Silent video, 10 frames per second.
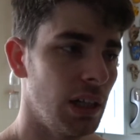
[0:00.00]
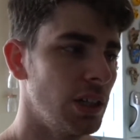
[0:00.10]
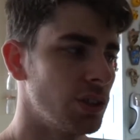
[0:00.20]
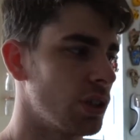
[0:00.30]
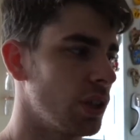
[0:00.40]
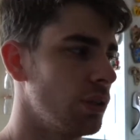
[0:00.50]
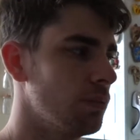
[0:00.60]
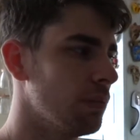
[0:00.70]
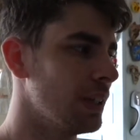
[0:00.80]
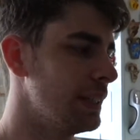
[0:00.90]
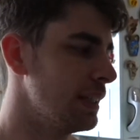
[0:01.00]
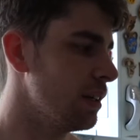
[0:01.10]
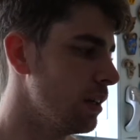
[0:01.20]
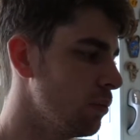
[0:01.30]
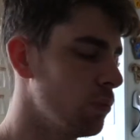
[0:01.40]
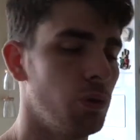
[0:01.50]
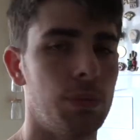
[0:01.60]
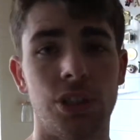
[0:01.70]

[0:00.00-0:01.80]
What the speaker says: So my dinner will be